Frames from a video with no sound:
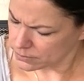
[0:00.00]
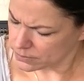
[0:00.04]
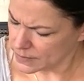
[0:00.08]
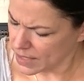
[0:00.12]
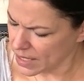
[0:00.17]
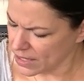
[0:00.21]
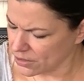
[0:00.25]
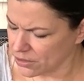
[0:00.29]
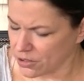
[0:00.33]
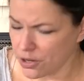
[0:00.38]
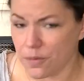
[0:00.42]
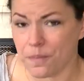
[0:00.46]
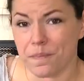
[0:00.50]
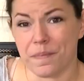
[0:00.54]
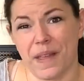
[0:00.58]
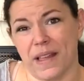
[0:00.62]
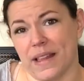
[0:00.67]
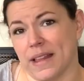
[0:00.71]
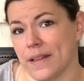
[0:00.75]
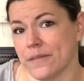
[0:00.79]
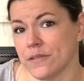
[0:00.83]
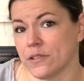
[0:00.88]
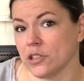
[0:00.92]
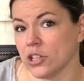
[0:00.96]
I don't know.
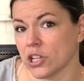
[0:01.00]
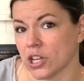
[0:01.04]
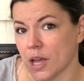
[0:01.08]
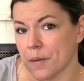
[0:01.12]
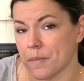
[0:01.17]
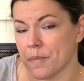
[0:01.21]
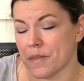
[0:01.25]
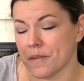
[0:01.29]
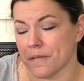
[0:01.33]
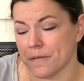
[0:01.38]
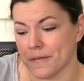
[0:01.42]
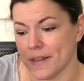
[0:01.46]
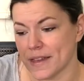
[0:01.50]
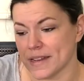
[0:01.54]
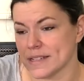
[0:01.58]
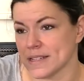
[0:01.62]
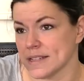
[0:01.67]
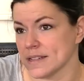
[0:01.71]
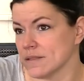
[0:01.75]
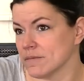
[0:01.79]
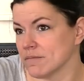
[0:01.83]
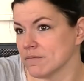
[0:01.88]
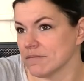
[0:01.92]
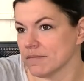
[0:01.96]
I'll have to look up the
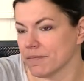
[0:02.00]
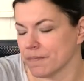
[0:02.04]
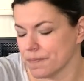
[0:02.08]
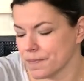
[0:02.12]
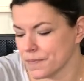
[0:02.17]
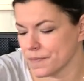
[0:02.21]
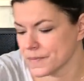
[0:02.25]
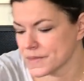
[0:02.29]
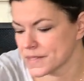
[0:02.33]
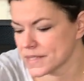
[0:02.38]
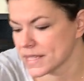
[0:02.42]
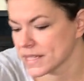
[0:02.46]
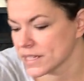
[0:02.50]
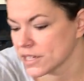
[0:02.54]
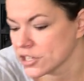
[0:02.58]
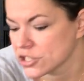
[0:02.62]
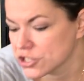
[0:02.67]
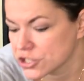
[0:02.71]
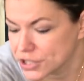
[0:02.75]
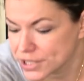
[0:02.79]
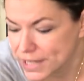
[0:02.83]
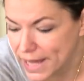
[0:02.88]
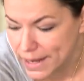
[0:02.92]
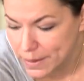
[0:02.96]
Fenton
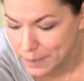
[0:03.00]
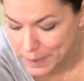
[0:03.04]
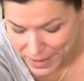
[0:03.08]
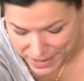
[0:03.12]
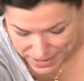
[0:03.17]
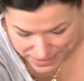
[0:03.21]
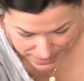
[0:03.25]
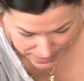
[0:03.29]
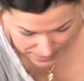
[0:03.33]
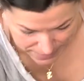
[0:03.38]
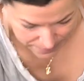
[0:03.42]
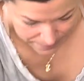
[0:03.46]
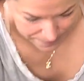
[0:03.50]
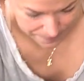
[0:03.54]
signature database.